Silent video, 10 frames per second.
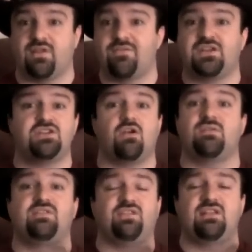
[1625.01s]
I've actually
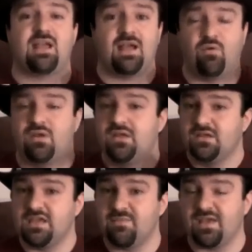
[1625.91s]
already sent out
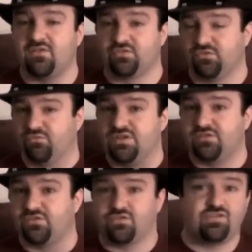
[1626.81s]
emails to
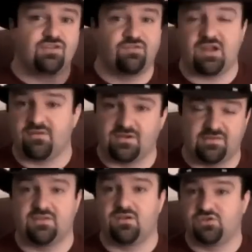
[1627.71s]
realtors in different areas
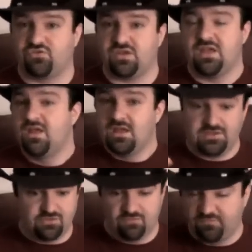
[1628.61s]
of the country,
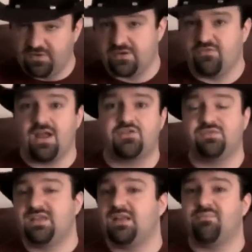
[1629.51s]
and they're very
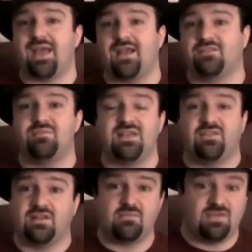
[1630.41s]
gradually getting back to me and
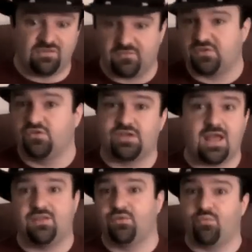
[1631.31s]
sending me stuff to look
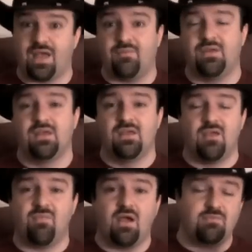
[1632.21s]
at on the web.
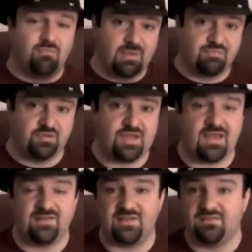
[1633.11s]
And my, my
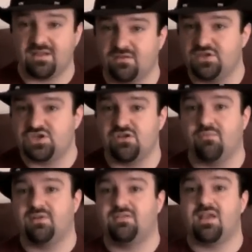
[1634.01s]
plan is that later this year,
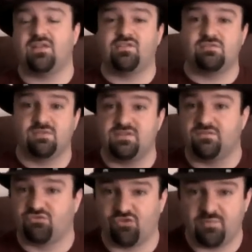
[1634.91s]
I'm going to take a series
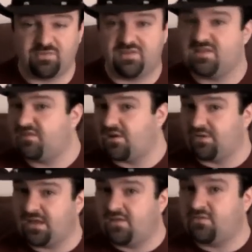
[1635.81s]
of trips to these
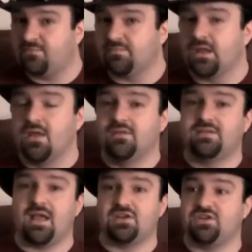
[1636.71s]
areas
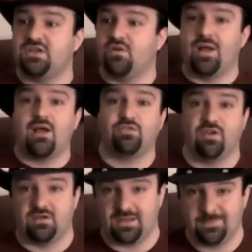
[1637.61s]
to actually go house
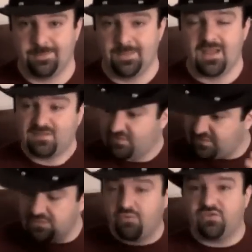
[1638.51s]
hunting and to
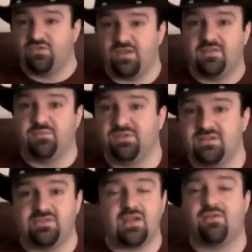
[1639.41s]
see what's available in
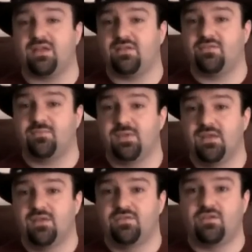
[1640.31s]
these areas.
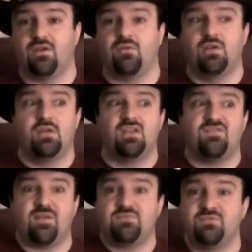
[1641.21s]
So,
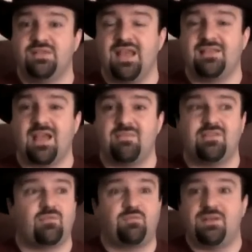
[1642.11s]
if I'm doing that, that
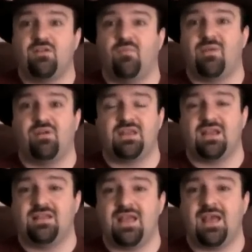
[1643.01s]
means I'm spending all my money
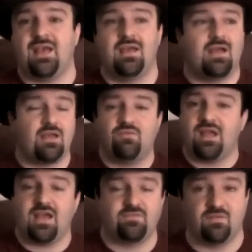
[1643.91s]
on that. I don't
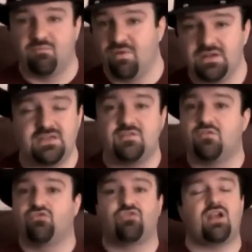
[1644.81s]
have money to
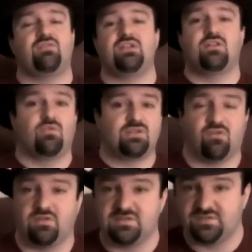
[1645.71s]
go traveling and going to
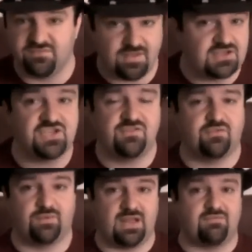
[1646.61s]
all these conventions
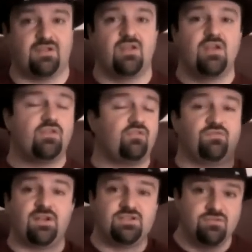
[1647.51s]
or whatever. So
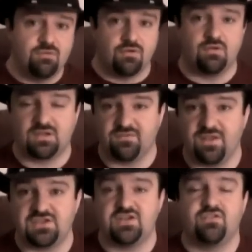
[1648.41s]
if I do go to a
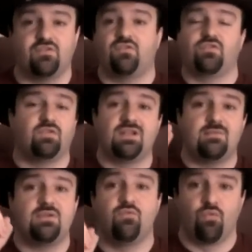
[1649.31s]
convention, it's only
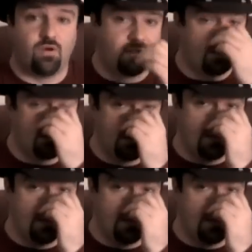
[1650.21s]
going to be one.